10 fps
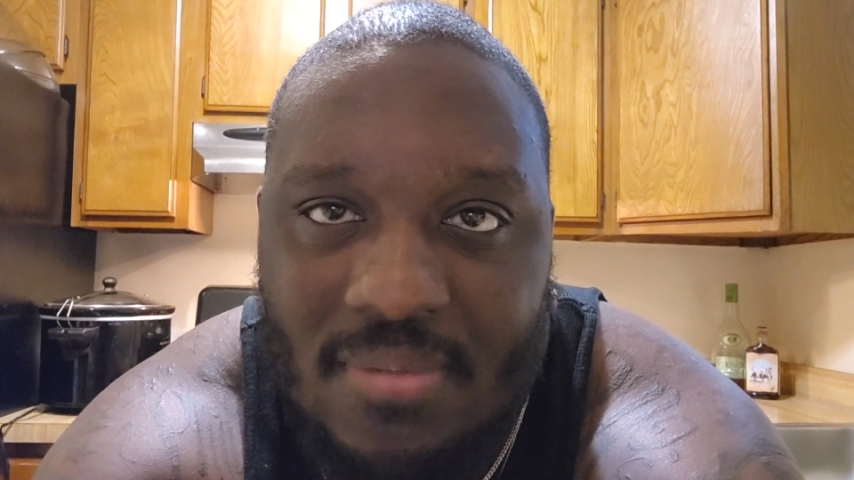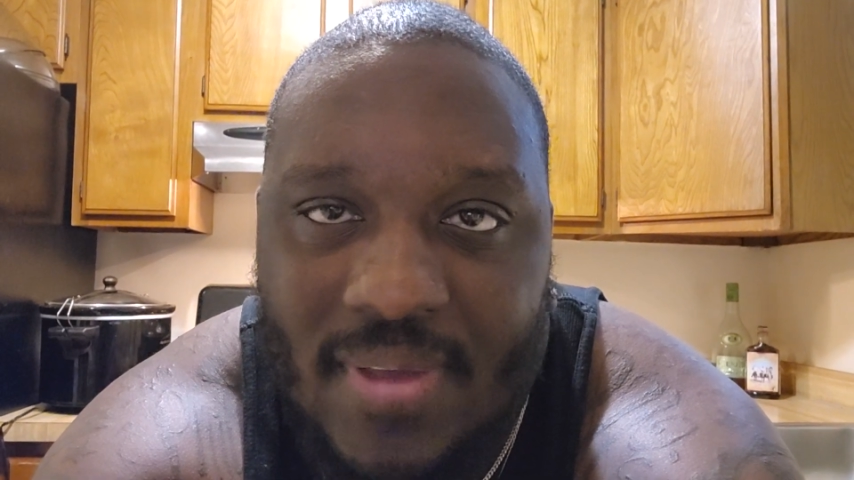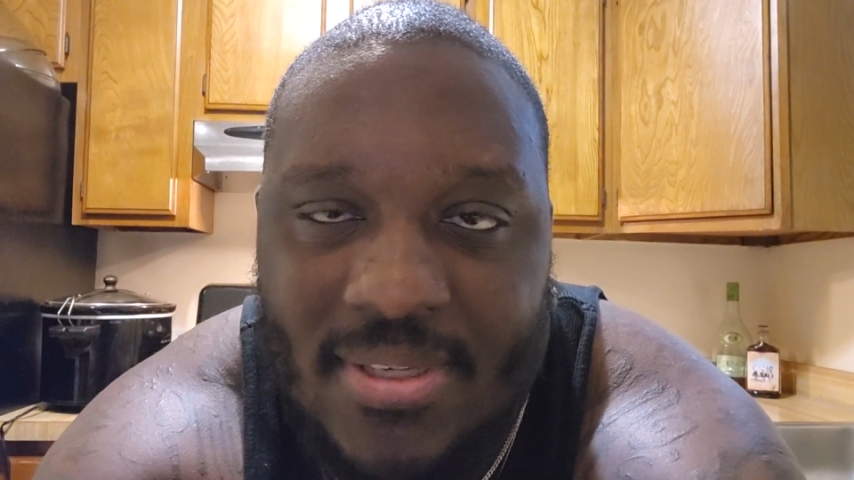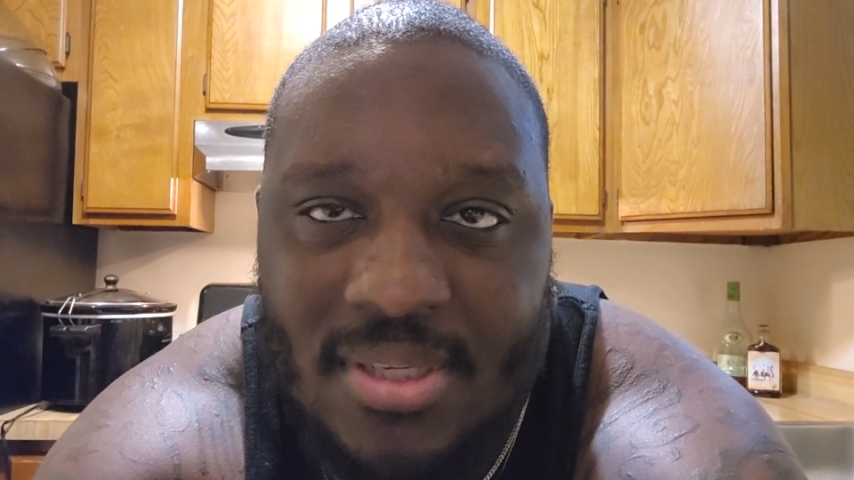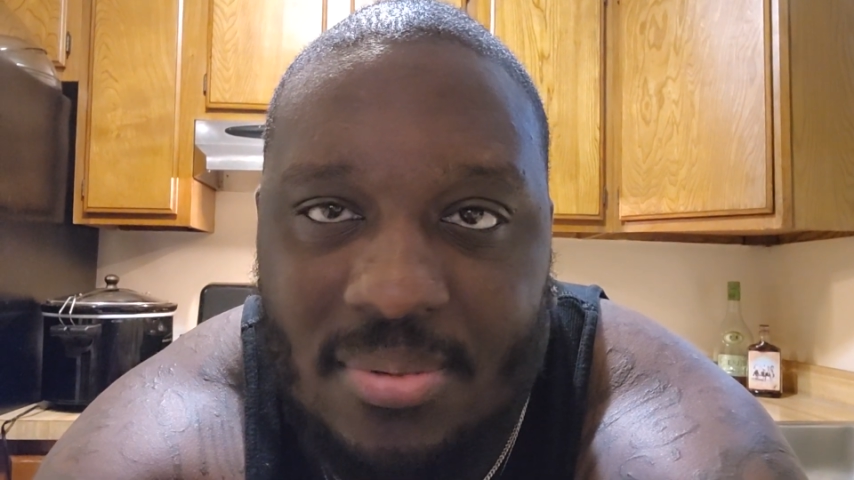of
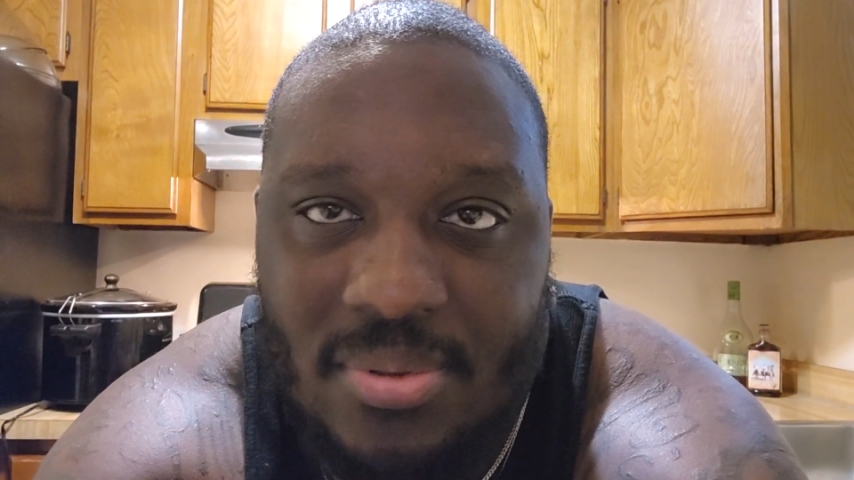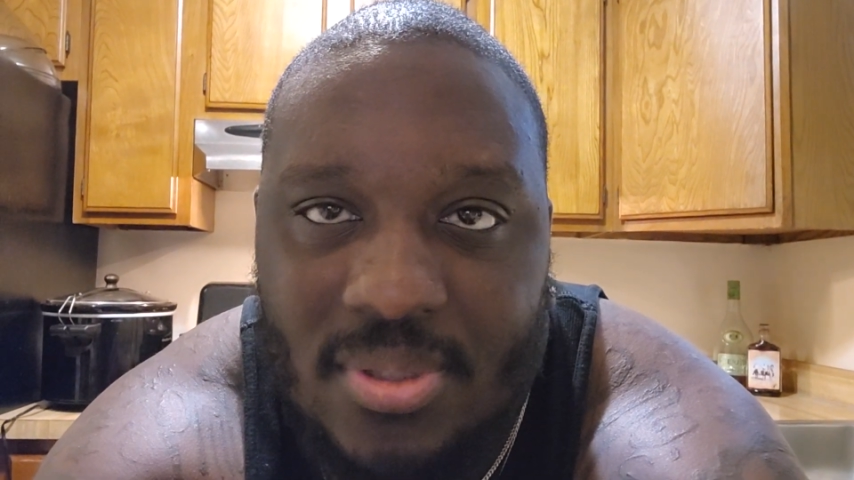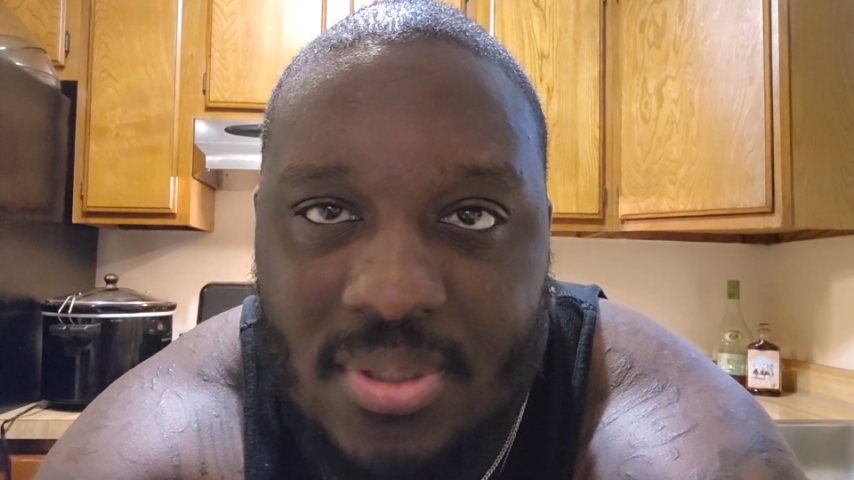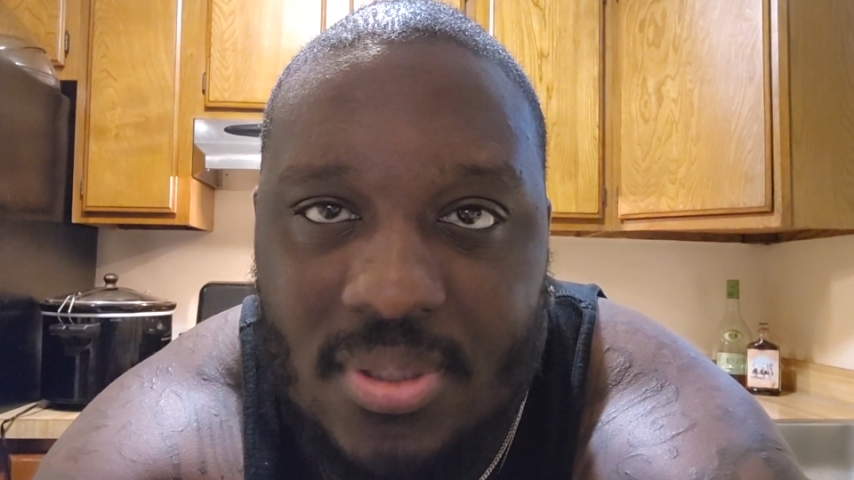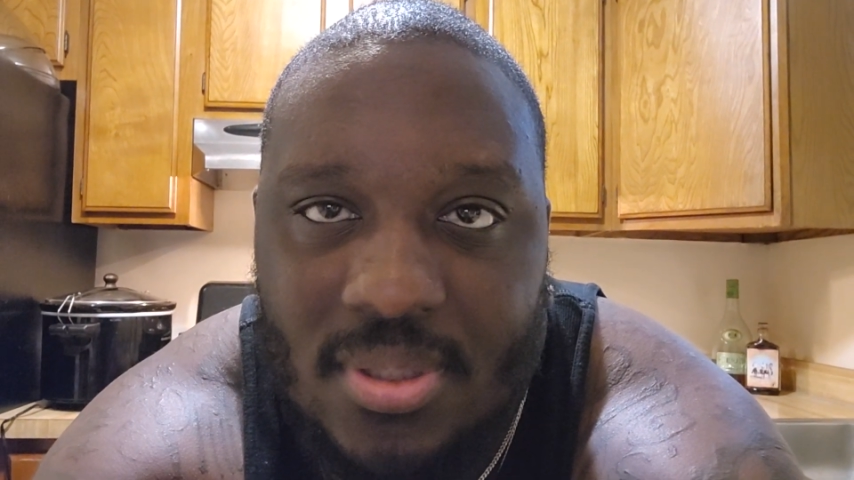
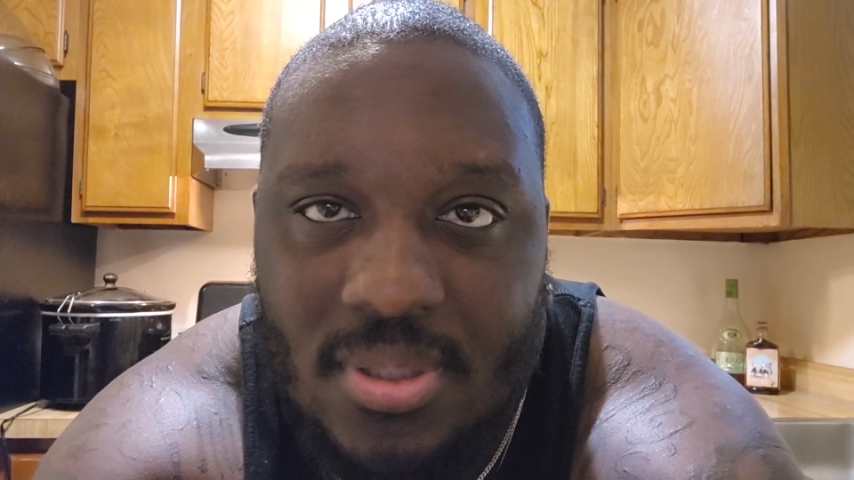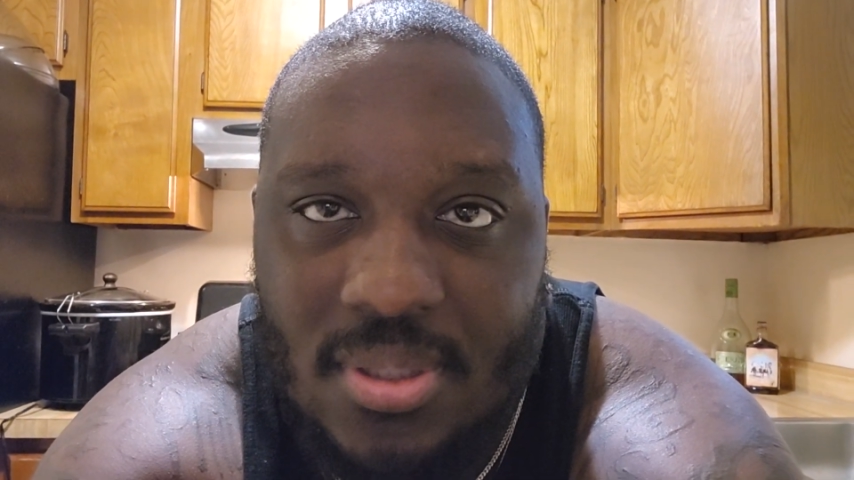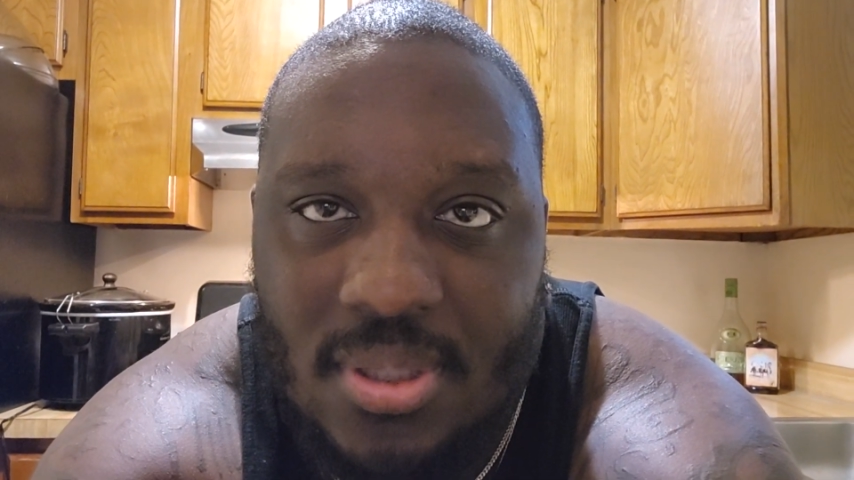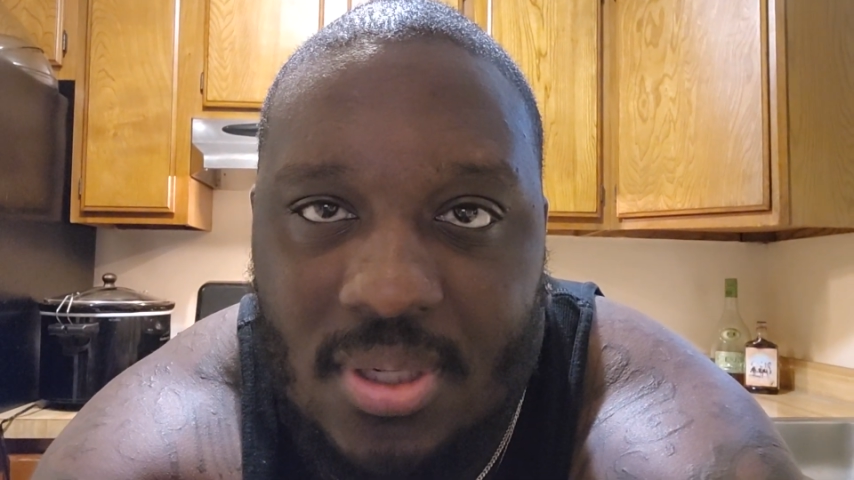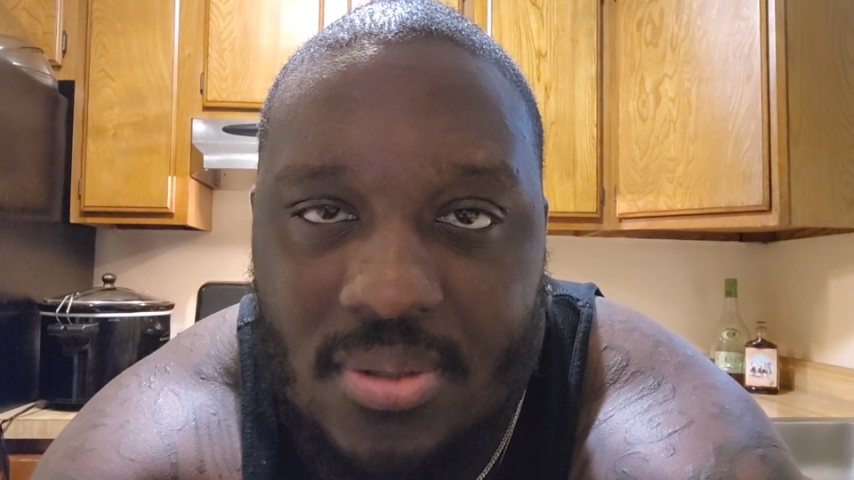vegetables,
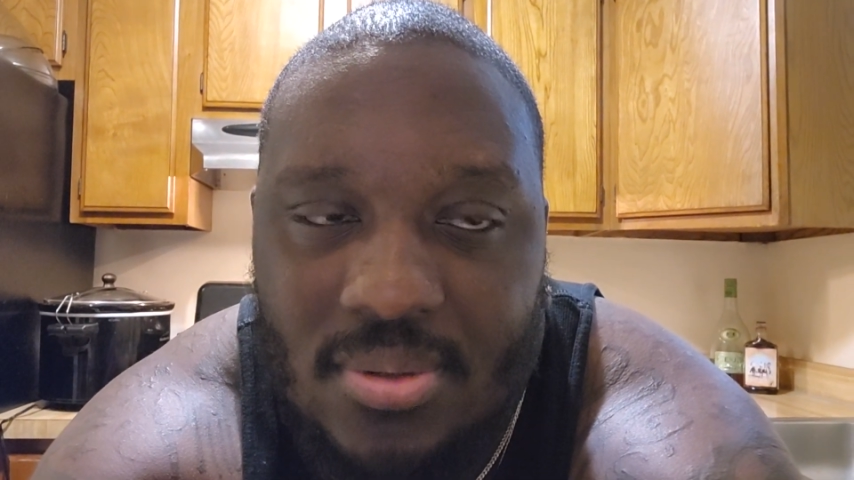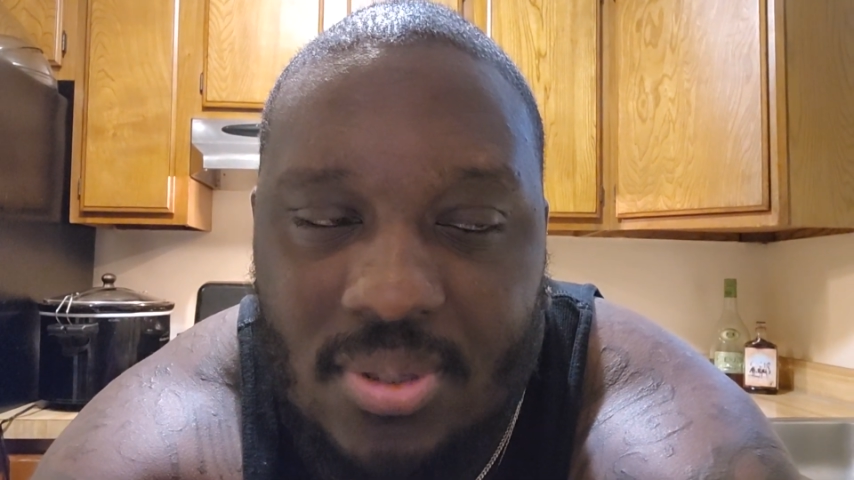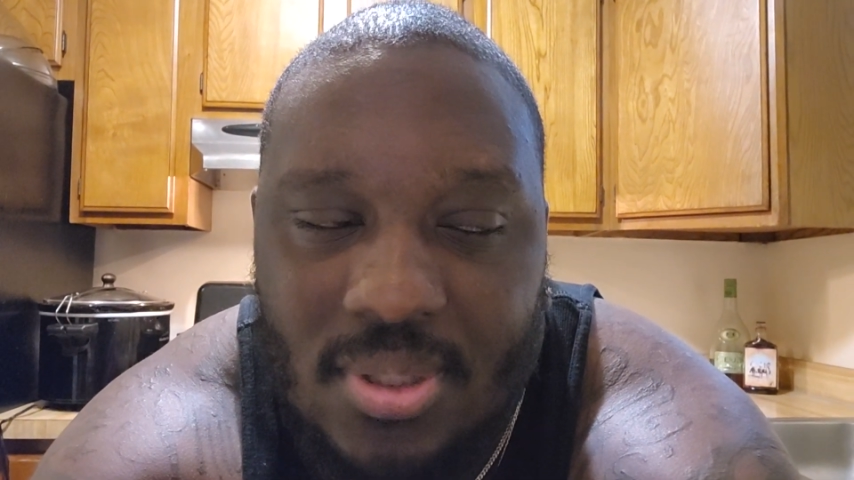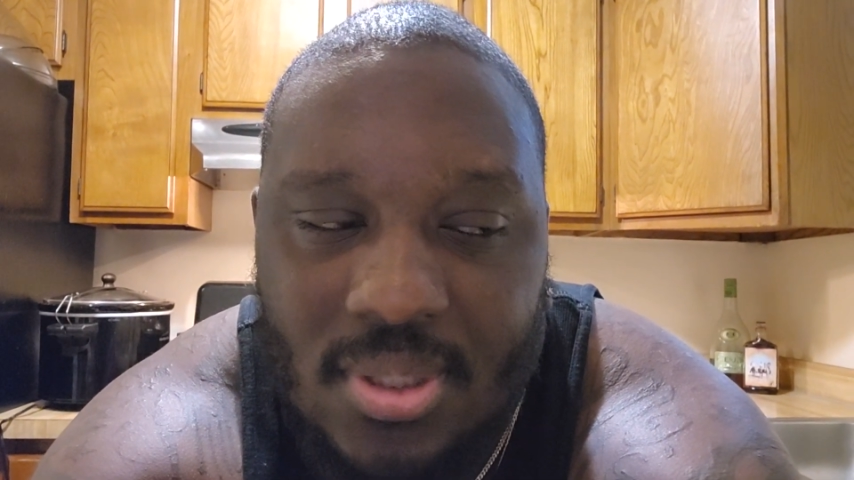you know.